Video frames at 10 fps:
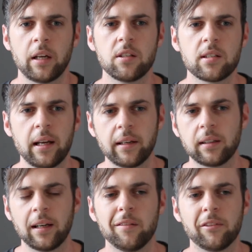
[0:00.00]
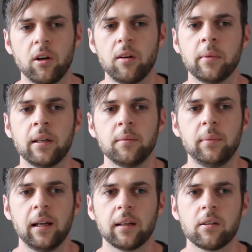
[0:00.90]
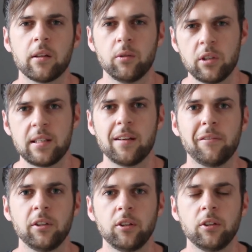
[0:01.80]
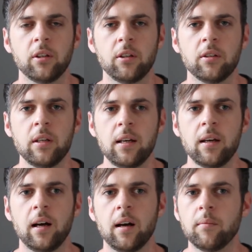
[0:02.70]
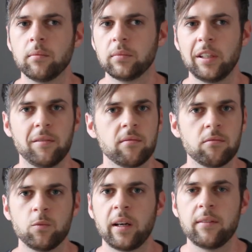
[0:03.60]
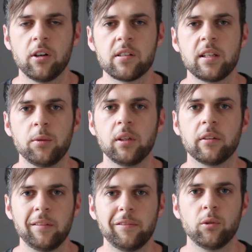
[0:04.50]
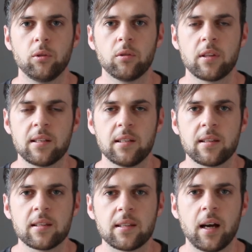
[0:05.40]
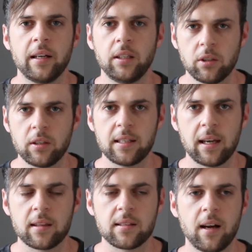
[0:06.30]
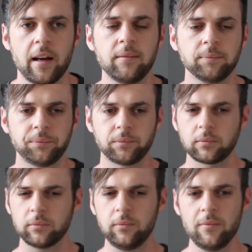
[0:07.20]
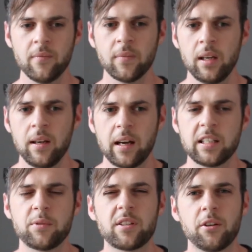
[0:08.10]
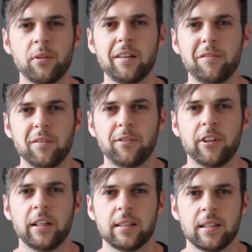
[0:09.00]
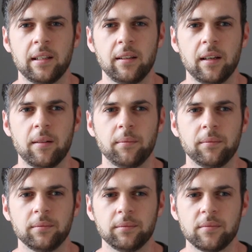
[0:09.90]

and just like kind of calm her and be like, no, the Lord is here for you, you know, whatever answer you were looking for, this is the sign, you know, take the sign. And she was so grateful for it, and